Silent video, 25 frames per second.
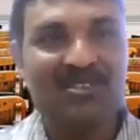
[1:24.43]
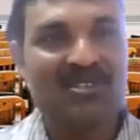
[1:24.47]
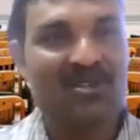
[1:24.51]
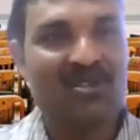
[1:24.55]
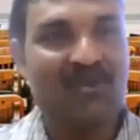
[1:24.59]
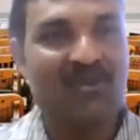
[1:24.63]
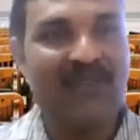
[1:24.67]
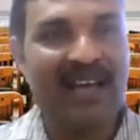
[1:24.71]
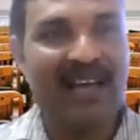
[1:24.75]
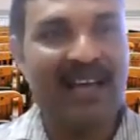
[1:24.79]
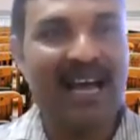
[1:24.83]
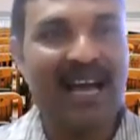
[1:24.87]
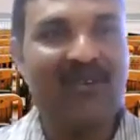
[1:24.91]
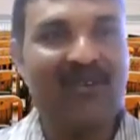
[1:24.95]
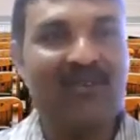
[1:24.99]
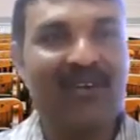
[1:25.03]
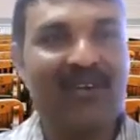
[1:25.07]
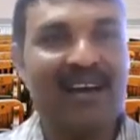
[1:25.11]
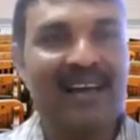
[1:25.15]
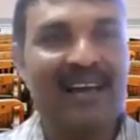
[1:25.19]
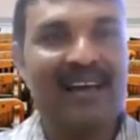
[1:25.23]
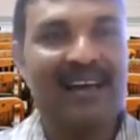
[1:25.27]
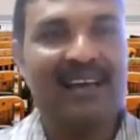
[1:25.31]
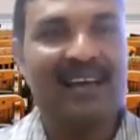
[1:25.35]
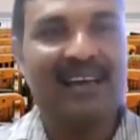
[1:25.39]
So we
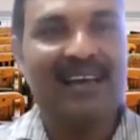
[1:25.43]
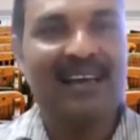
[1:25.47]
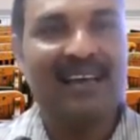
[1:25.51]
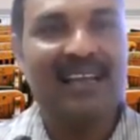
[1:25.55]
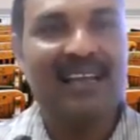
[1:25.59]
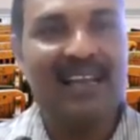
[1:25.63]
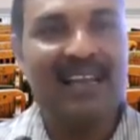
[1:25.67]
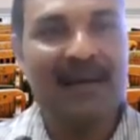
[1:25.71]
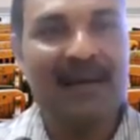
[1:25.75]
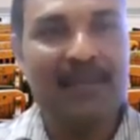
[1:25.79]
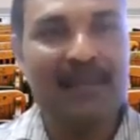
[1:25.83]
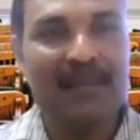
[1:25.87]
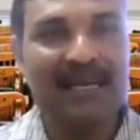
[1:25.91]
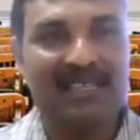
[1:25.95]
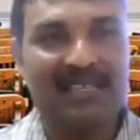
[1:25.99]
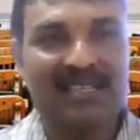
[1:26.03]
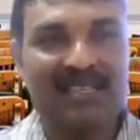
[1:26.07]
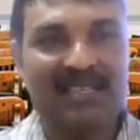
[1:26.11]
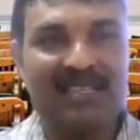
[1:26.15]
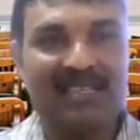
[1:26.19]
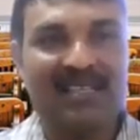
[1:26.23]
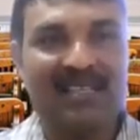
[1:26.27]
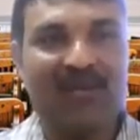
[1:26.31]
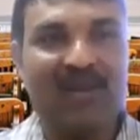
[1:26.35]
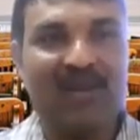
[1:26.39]
have limit,
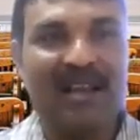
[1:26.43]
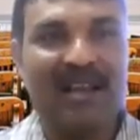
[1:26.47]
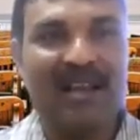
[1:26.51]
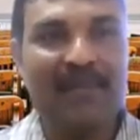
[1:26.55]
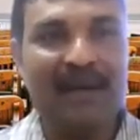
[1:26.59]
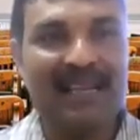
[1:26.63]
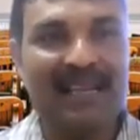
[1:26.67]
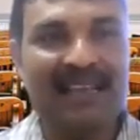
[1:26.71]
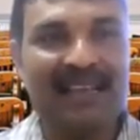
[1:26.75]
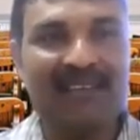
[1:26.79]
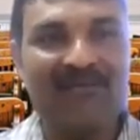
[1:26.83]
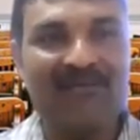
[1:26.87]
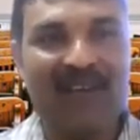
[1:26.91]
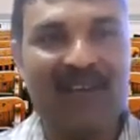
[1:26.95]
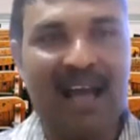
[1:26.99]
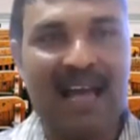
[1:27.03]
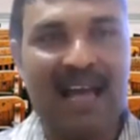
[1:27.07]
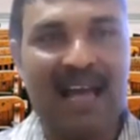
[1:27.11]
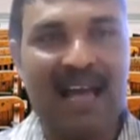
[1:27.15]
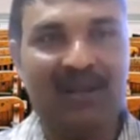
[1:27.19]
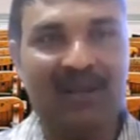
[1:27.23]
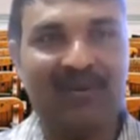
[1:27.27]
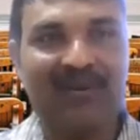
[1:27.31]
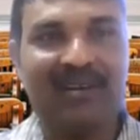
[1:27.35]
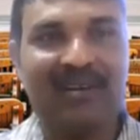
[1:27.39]
the limiting
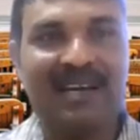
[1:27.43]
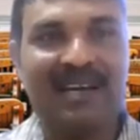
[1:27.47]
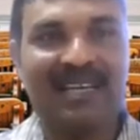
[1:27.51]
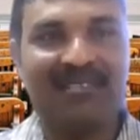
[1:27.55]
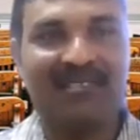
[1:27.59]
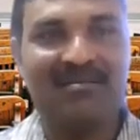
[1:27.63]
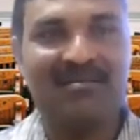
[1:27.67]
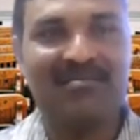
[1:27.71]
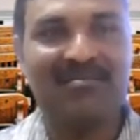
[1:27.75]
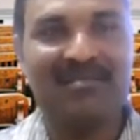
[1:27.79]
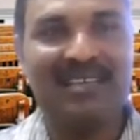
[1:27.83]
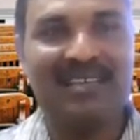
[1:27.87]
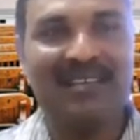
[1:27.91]
value, right?